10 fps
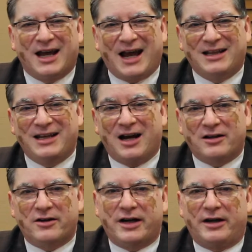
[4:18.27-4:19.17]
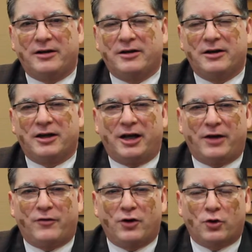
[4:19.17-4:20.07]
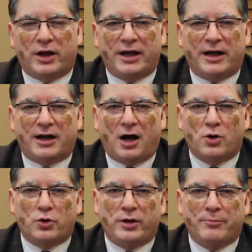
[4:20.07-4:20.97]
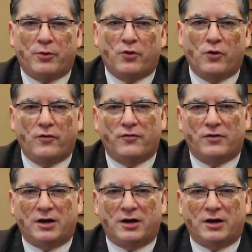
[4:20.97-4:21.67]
At the other end, if you're looking at how to improve